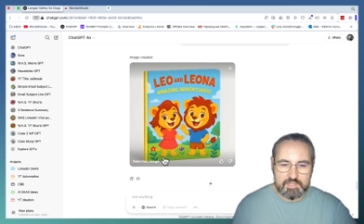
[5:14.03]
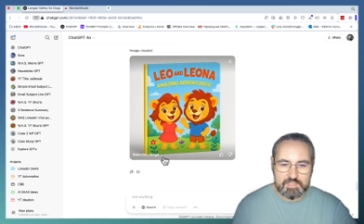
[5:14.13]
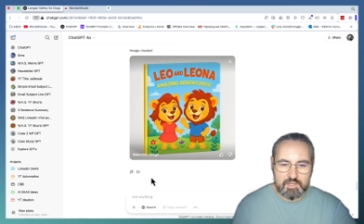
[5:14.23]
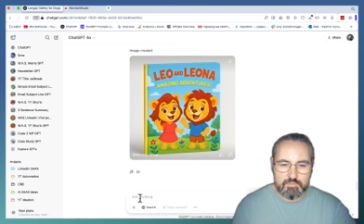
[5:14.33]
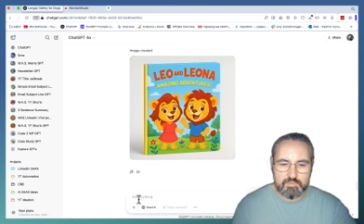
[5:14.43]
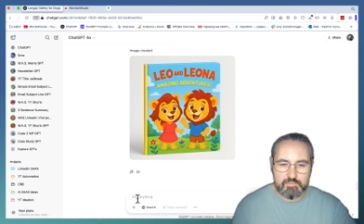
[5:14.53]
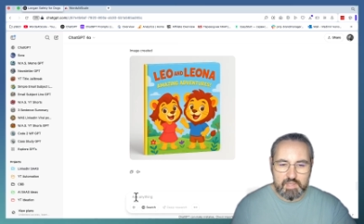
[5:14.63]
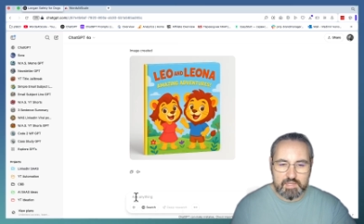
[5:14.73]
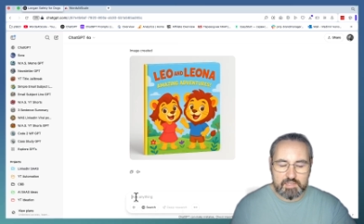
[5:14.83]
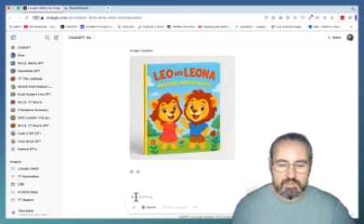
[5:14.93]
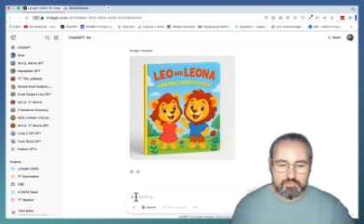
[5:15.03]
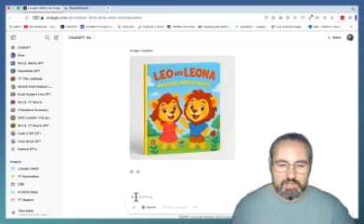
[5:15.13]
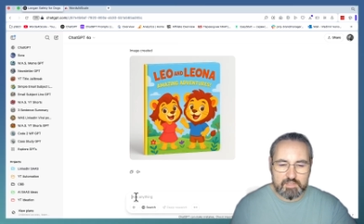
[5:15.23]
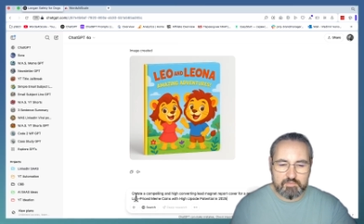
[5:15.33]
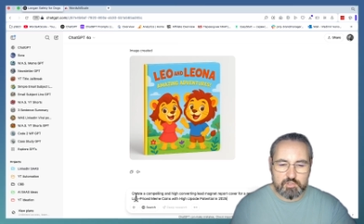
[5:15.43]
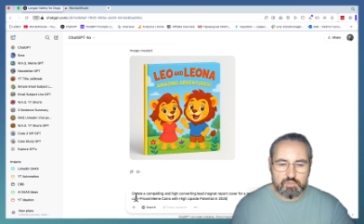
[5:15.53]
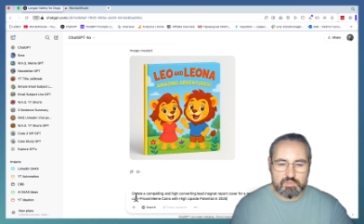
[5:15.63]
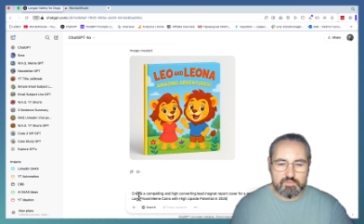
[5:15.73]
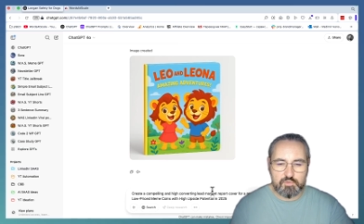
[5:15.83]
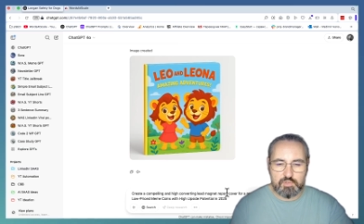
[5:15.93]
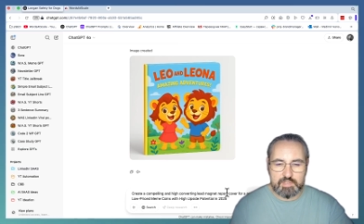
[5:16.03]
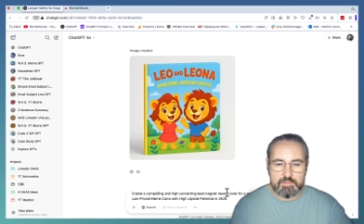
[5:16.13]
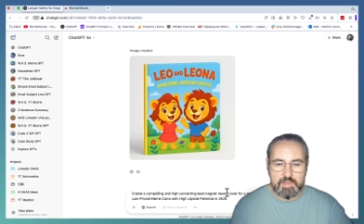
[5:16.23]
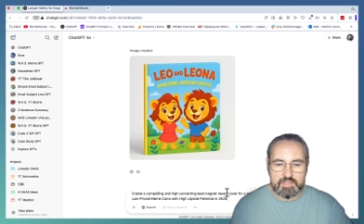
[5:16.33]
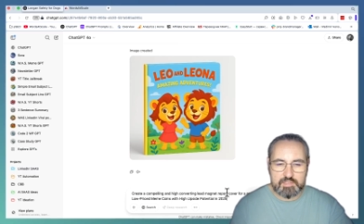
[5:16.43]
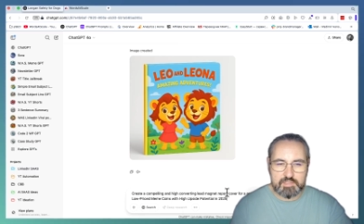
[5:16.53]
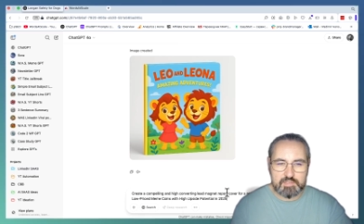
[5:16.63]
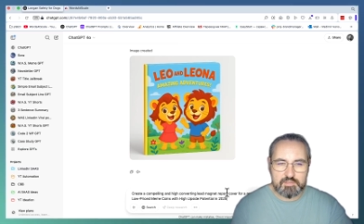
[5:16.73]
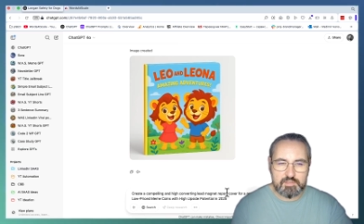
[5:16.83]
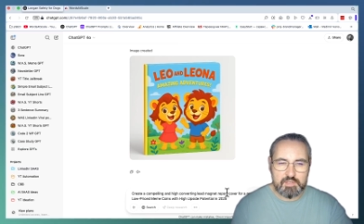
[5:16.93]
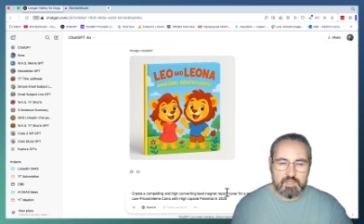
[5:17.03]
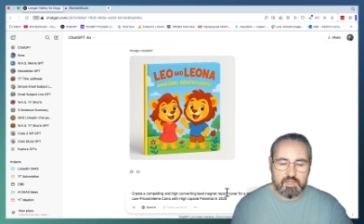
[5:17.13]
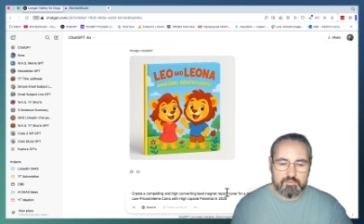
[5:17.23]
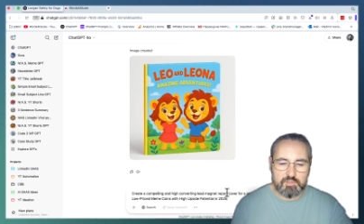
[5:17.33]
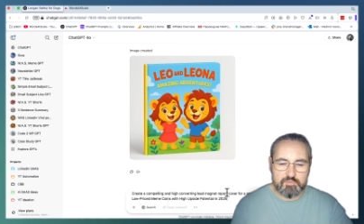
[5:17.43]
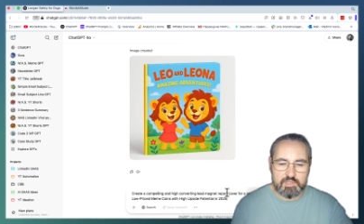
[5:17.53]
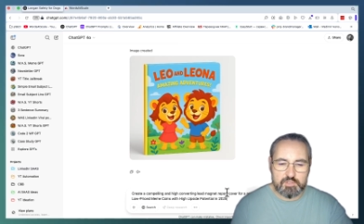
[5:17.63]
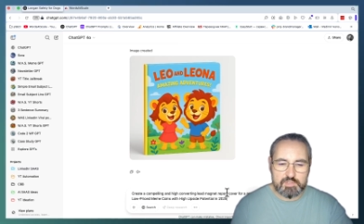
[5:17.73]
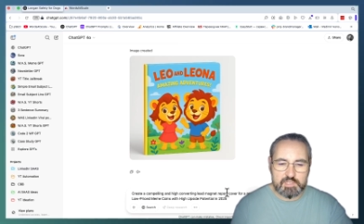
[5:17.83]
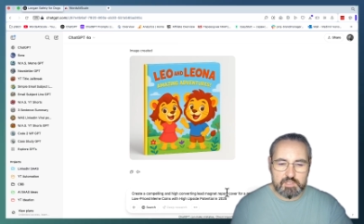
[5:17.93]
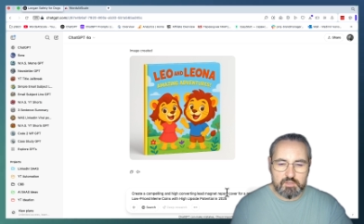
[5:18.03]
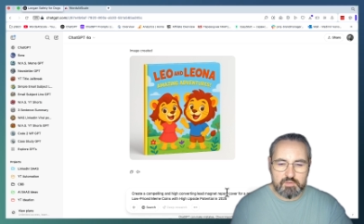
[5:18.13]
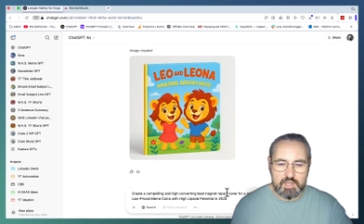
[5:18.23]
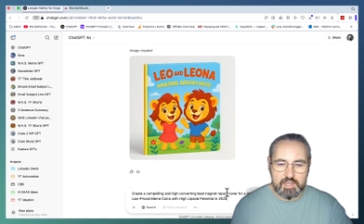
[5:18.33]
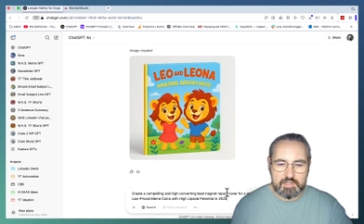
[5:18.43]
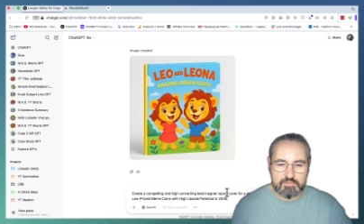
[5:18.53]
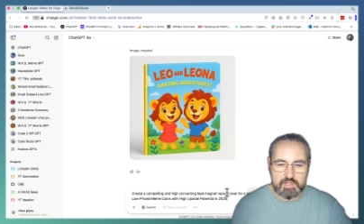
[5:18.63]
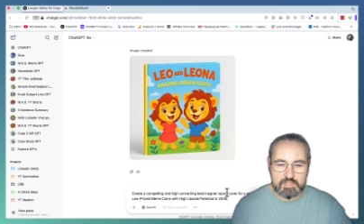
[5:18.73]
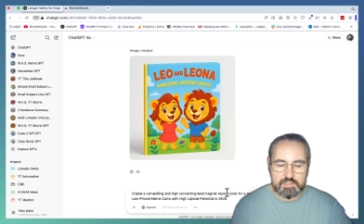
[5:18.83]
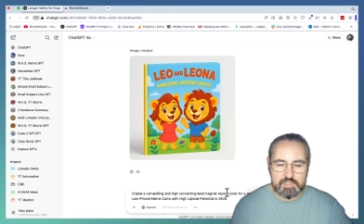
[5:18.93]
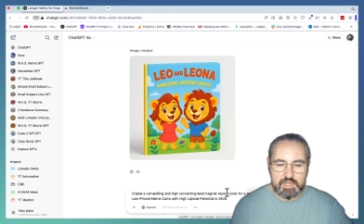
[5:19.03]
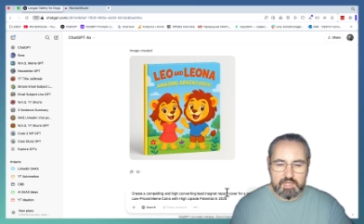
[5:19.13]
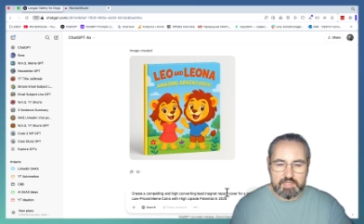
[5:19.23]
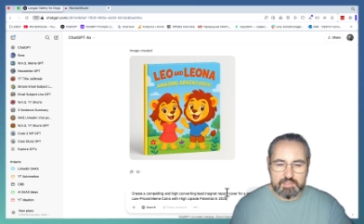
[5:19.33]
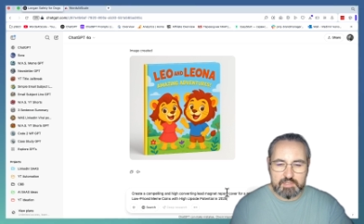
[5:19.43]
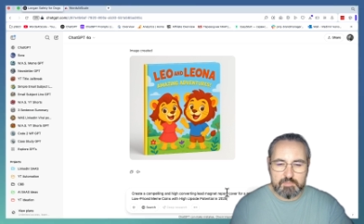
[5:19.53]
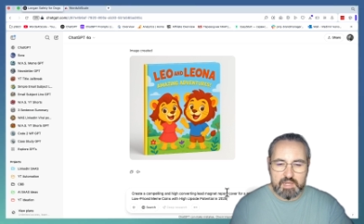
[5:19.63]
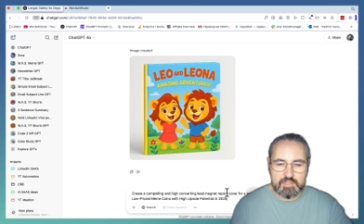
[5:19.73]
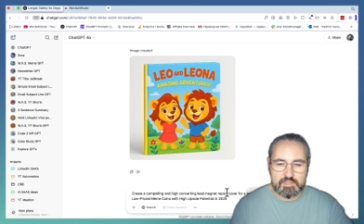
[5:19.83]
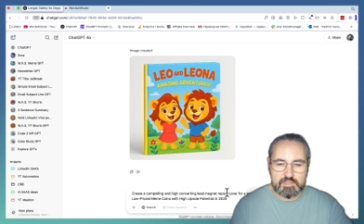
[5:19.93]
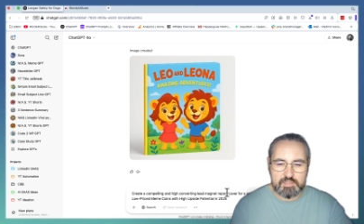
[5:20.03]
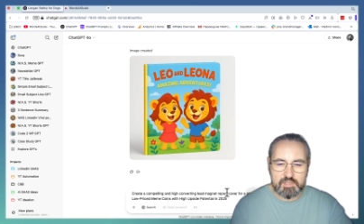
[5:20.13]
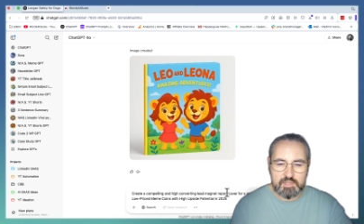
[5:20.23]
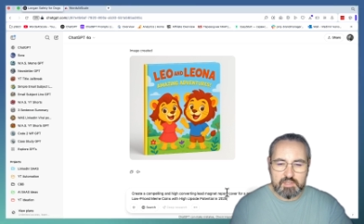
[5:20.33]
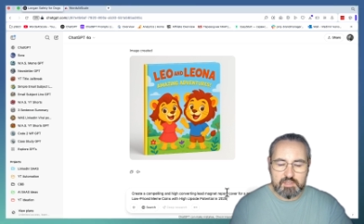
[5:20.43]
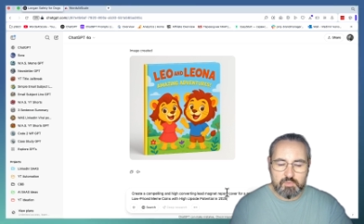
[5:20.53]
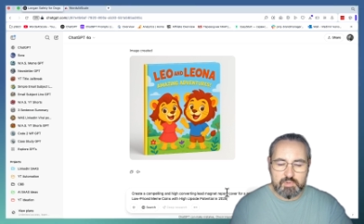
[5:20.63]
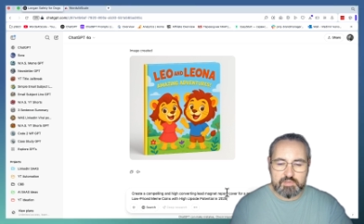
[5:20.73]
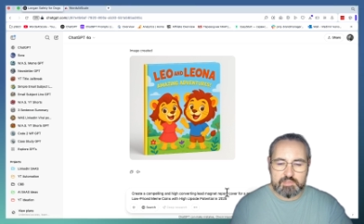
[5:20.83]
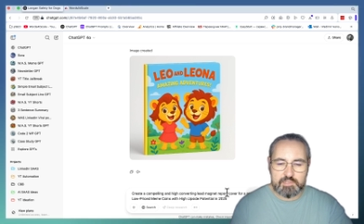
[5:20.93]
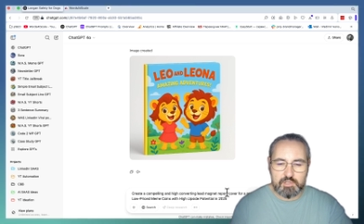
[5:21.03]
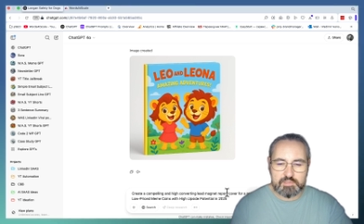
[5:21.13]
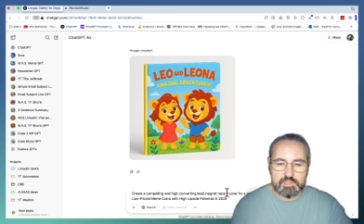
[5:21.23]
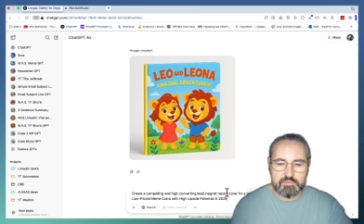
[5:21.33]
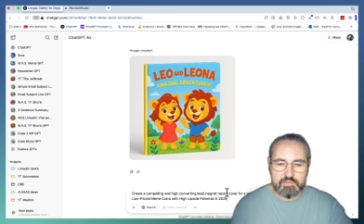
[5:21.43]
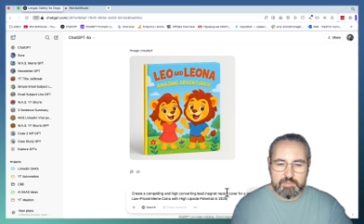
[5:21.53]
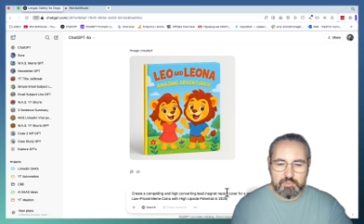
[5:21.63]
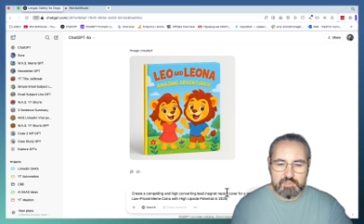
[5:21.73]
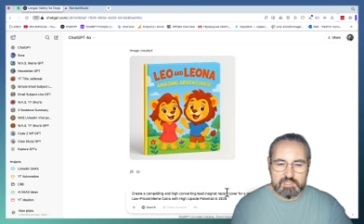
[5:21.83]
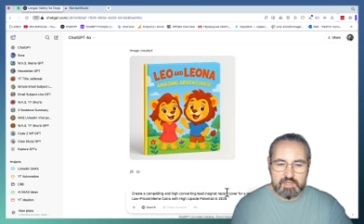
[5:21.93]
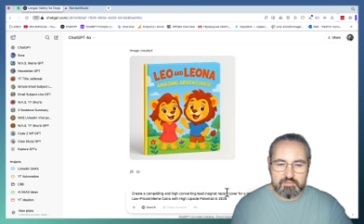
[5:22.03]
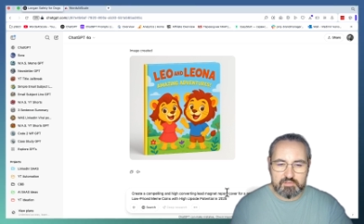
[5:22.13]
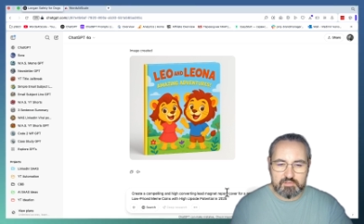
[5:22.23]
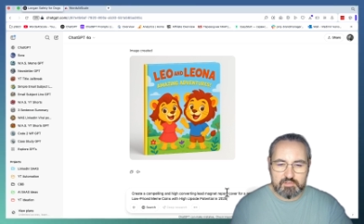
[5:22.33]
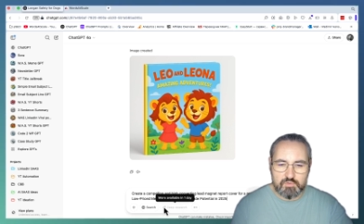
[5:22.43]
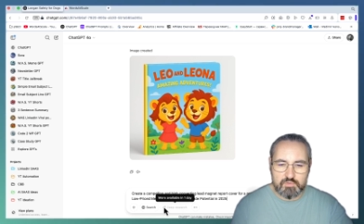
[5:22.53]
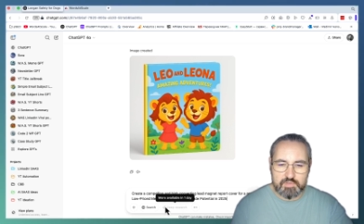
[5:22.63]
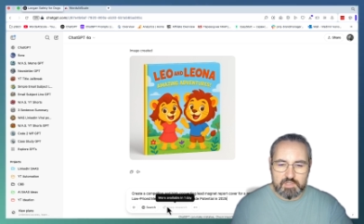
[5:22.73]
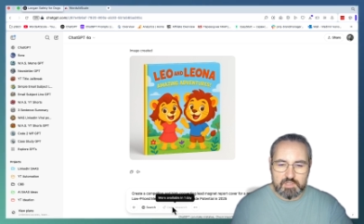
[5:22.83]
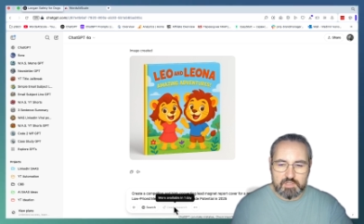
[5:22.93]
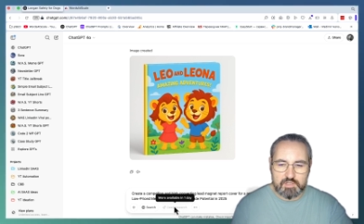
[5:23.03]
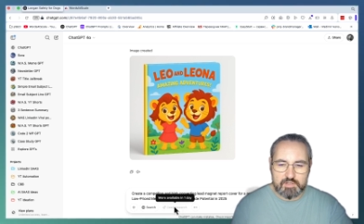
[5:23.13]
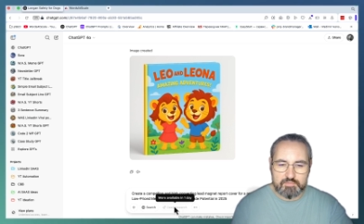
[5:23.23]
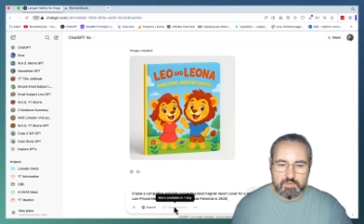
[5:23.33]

Next up, I can create visuals for lead magnets. A few videos ago, I created a lead magnet with Claude 3.7 for the